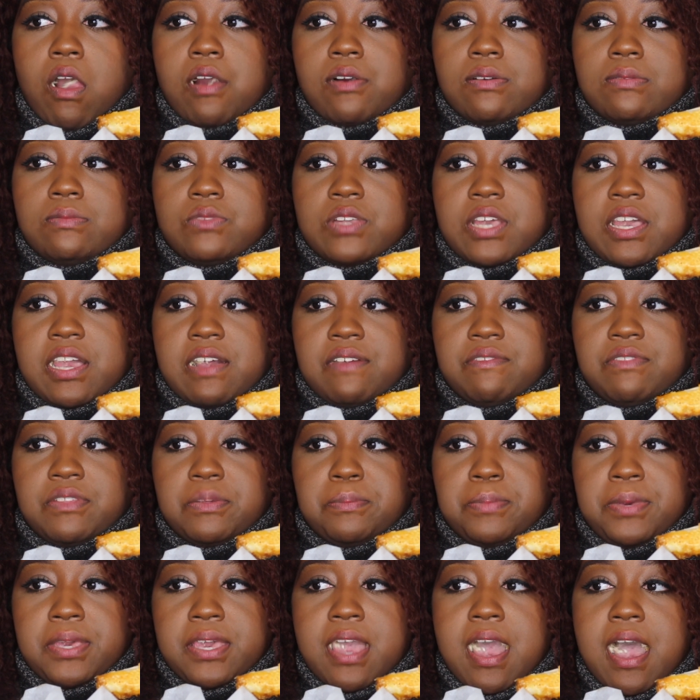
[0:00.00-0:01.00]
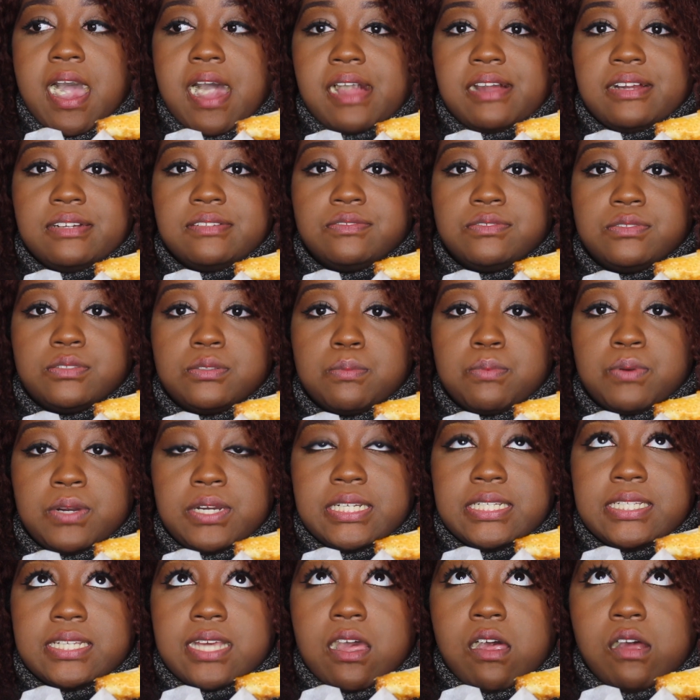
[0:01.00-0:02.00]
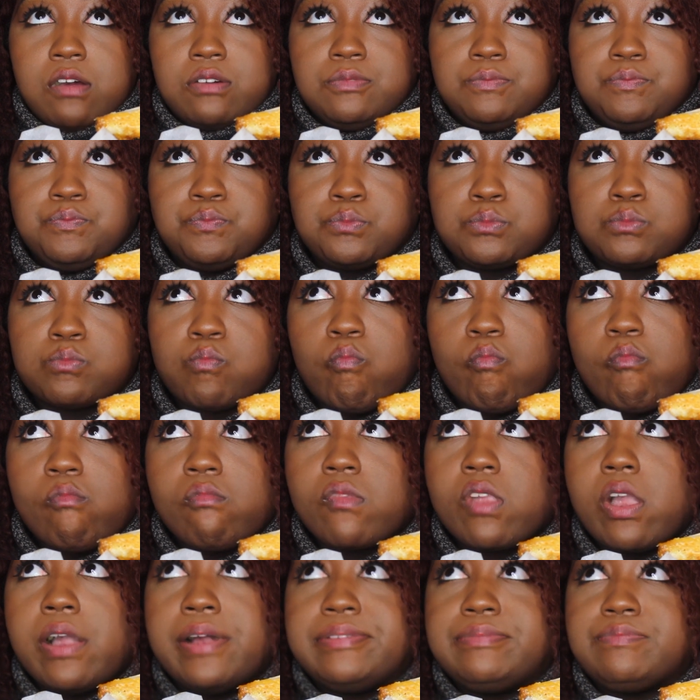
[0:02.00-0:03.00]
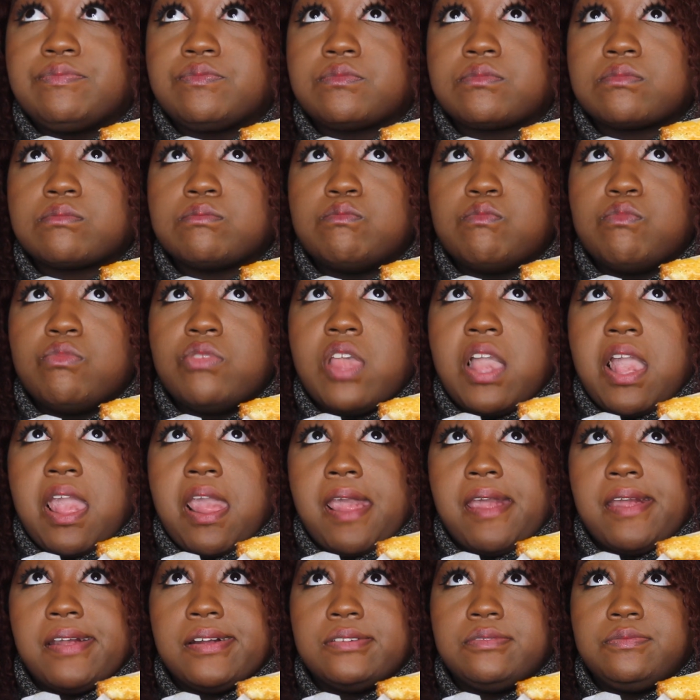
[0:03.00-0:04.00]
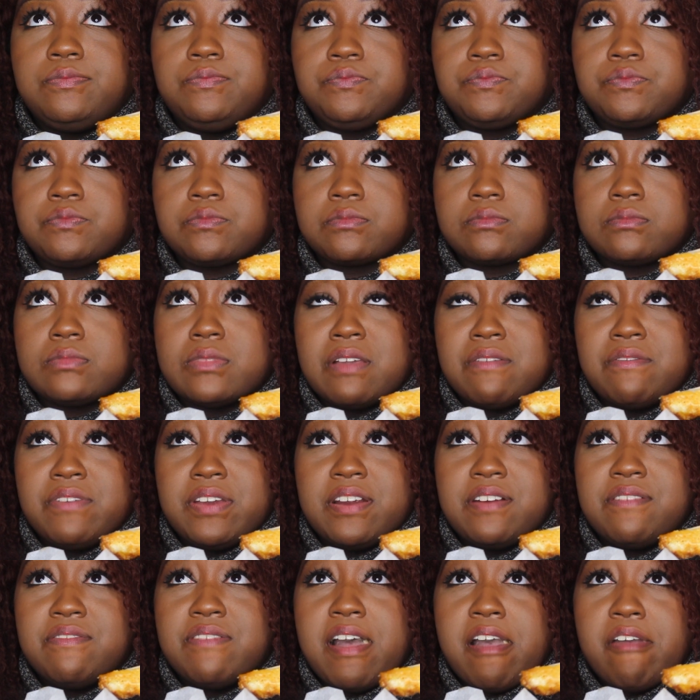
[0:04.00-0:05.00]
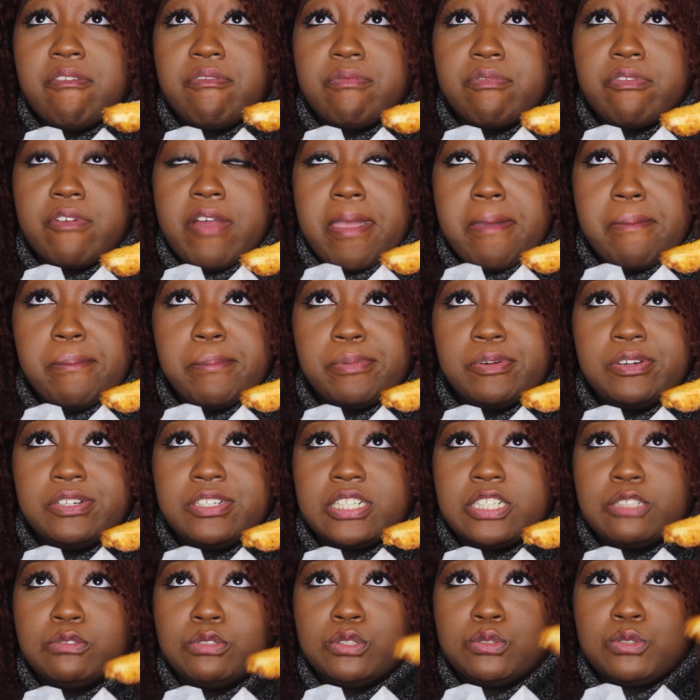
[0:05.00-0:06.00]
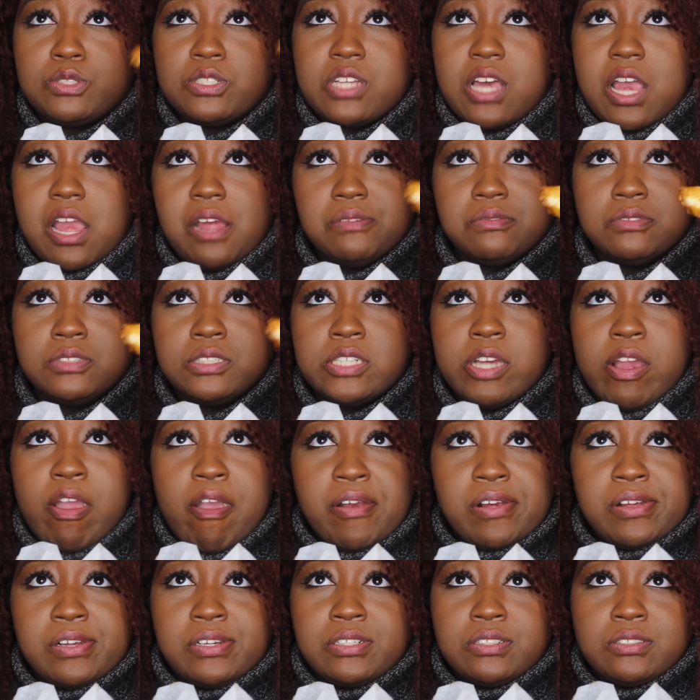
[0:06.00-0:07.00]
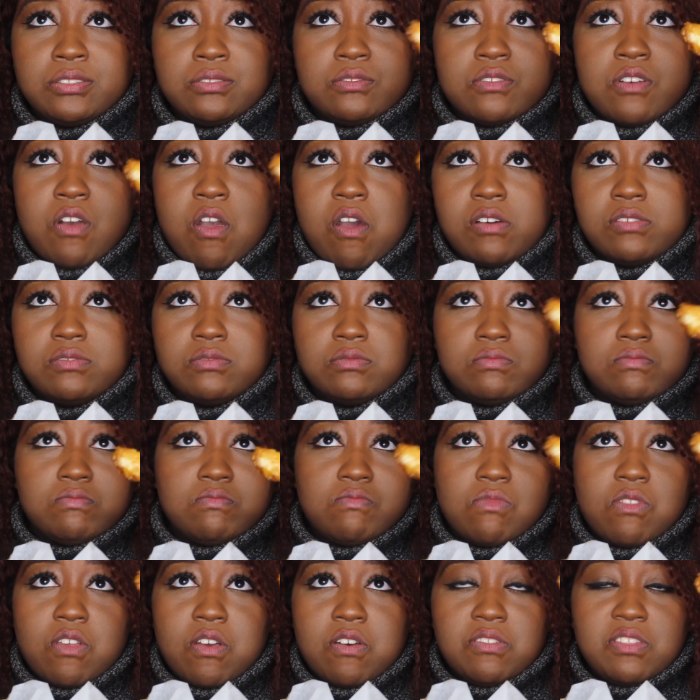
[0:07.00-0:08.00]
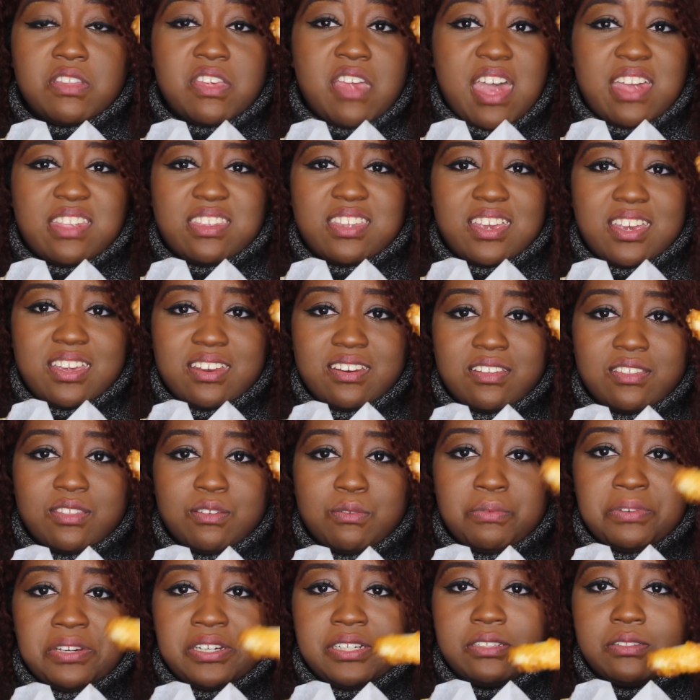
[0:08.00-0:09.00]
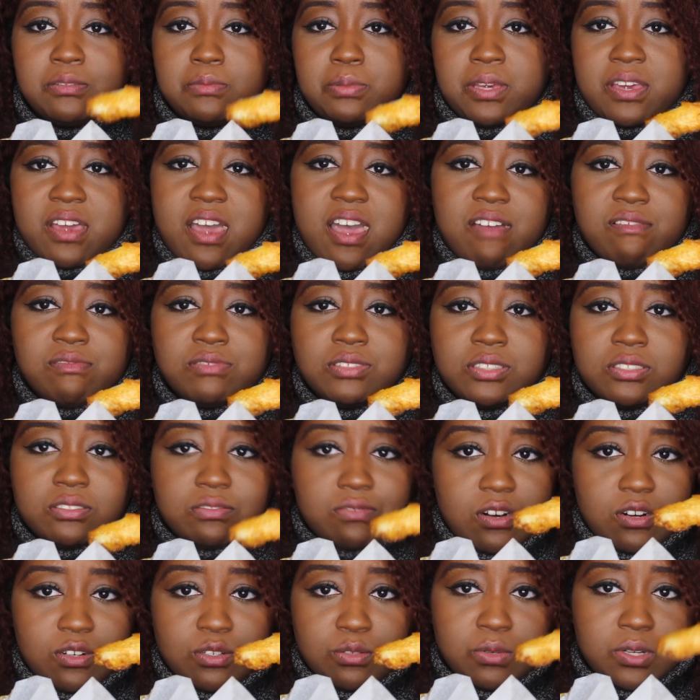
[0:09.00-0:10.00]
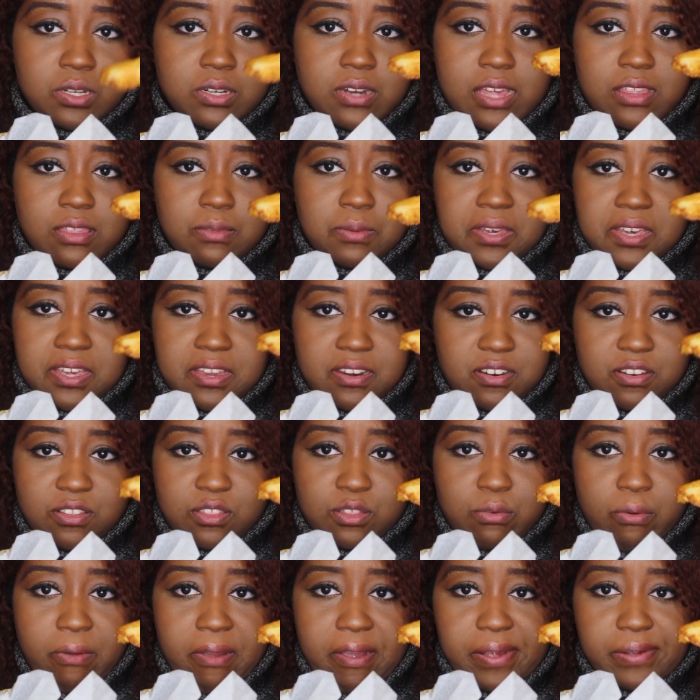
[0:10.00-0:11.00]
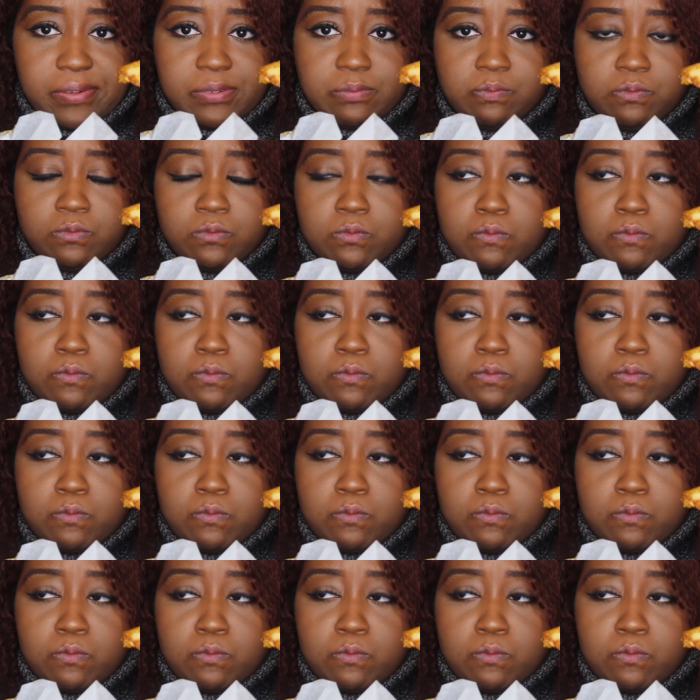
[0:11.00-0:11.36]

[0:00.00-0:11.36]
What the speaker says: They have the Beehive pre-sale. They have a verified friend pre-sale, which was like at the end of the week. Beehive was the first one at the beginning of the week.